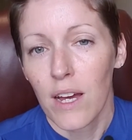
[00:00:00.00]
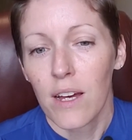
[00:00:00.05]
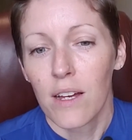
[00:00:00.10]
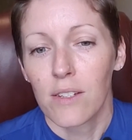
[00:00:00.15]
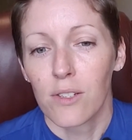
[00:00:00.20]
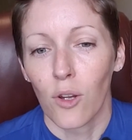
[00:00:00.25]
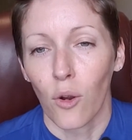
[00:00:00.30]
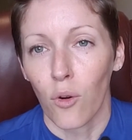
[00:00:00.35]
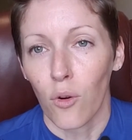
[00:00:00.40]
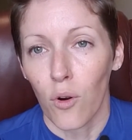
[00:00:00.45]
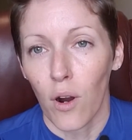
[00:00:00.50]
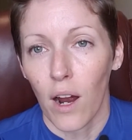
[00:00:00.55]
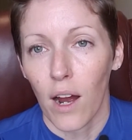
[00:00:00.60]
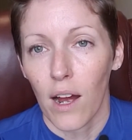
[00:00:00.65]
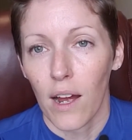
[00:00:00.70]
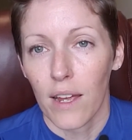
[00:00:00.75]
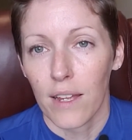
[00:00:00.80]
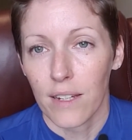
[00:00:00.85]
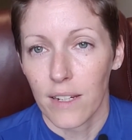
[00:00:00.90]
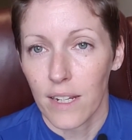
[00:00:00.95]
So
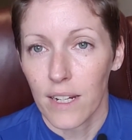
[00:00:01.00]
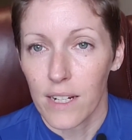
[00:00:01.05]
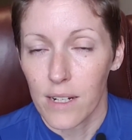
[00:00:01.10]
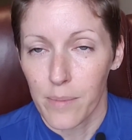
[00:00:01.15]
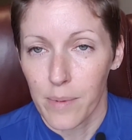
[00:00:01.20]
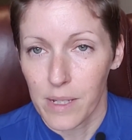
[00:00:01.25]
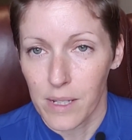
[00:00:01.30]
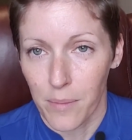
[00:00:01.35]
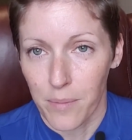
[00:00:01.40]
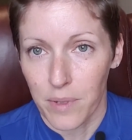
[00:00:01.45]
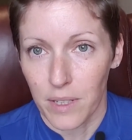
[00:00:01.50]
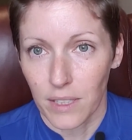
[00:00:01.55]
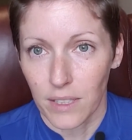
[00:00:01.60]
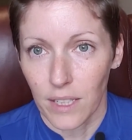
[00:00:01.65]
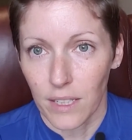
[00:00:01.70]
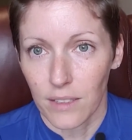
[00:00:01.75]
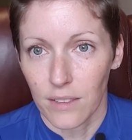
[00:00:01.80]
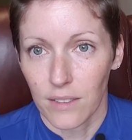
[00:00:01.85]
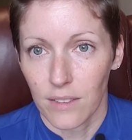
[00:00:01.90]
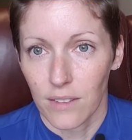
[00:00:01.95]
it needed to be something
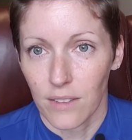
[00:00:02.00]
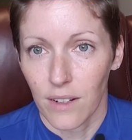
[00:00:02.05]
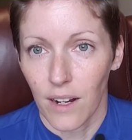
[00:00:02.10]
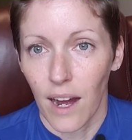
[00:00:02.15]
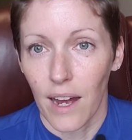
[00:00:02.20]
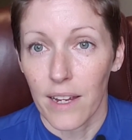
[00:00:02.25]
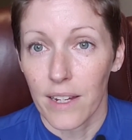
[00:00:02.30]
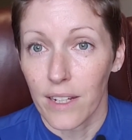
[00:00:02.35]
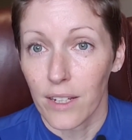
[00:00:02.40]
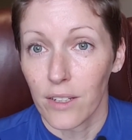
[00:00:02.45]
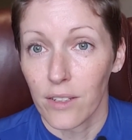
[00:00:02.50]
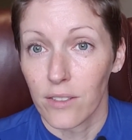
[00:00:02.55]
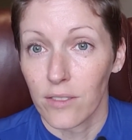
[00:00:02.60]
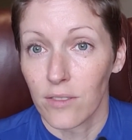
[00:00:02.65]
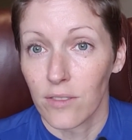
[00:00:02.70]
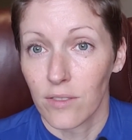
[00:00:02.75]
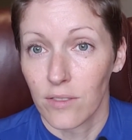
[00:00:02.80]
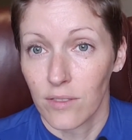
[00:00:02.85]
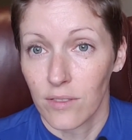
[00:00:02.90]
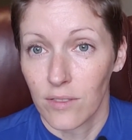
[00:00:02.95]
that I could
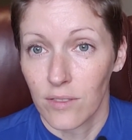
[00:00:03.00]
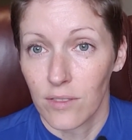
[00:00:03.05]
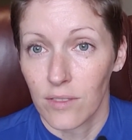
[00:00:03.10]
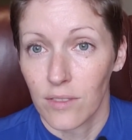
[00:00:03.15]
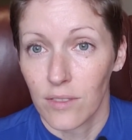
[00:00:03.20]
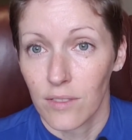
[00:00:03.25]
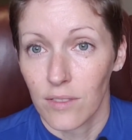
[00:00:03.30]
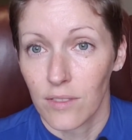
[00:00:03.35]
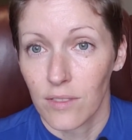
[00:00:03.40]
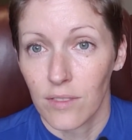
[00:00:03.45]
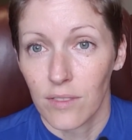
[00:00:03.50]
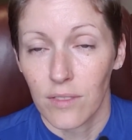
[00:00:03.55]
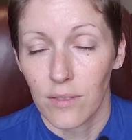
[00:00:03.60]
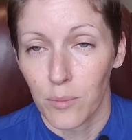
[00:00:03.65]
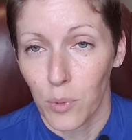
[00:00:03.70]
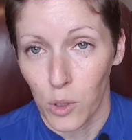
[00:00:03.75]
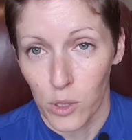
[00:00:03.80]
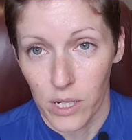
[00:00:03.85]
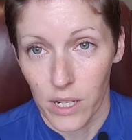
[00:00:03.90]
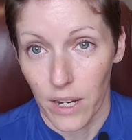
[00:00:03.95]

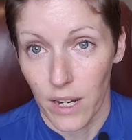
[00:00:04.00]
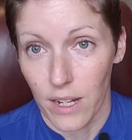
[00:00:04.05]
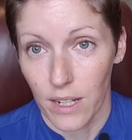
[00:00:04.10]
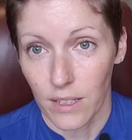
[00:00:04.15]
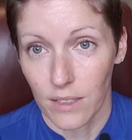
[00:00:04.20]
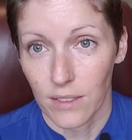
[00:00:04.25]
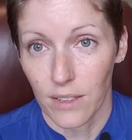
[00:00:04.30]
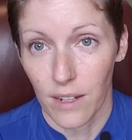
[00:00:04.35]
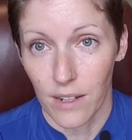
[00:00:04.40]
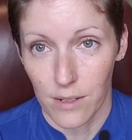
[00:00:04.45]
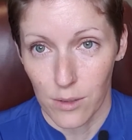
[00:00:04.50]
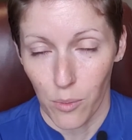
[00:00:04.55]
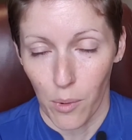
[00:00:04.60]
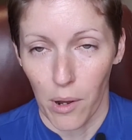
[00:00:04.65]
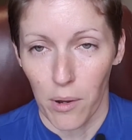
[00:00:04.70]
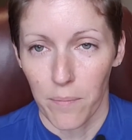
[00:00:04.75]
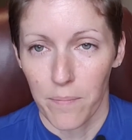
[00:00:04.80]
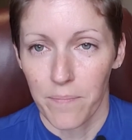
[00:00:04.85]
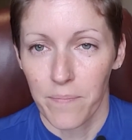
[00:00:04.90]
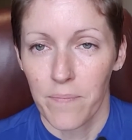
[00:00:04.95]
partake in as
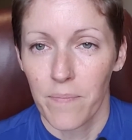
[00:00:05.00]
well.